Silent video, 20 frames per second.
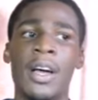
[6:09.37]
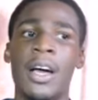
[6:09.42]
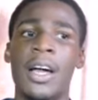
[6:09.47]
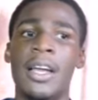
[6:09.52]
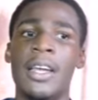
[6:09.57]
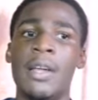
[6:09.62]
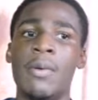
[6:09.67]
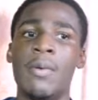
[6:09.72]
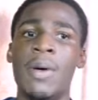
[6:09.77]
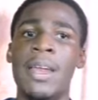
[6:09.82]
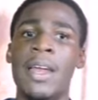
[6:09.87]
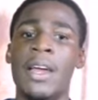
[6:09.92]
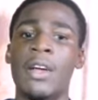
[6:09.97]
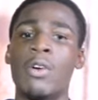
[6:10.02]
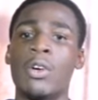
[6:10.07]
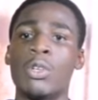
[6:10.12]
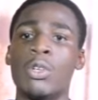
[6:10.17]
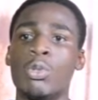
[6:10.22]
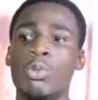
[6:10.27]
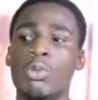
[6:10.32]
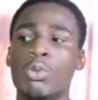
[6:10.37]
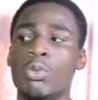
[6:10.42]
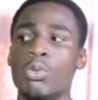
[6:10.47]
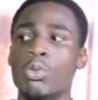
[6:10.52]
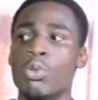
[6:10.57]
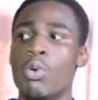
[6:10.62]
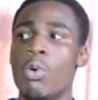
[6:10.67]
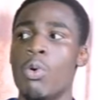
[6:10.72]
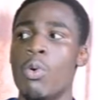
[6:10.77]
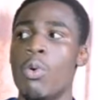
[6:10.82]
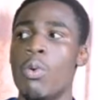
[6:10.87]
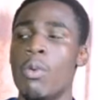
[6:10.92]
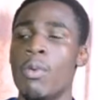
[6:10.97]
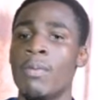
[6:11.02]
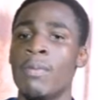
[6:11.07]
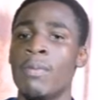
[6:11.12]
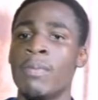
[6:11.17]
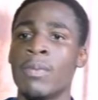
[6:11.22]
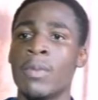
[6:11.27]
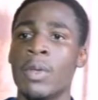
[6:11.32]
And then when I got to school,
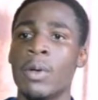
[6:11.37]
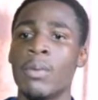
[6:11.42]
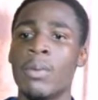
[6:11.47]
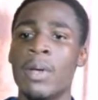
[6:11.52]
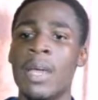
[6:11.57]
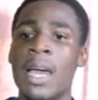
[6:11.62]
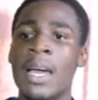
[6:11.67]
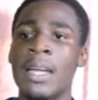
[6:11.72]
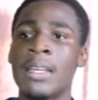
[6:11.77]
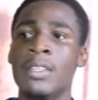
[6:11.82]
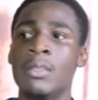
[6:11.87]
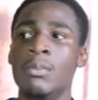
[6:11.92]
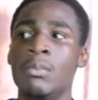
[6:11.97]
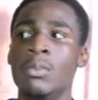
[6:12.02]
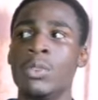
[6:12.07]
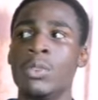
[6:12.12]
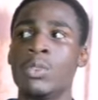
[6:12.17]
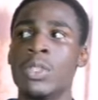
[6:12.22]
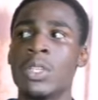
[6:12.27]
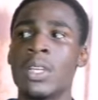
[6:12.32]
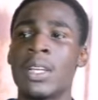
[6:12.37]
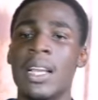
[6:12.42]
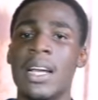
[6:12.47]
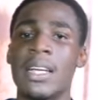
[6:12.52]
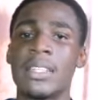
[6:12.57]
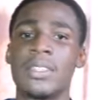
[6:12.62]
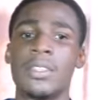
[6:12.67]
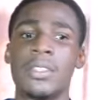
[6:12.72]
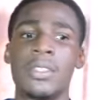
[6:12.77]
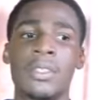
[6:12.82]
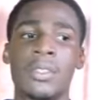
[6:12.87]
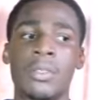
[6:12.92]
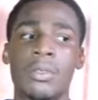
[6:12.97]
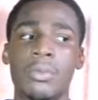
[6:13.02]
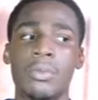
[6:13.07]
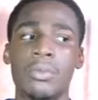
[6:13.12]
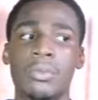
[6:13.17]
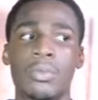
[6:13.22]
we had music classes.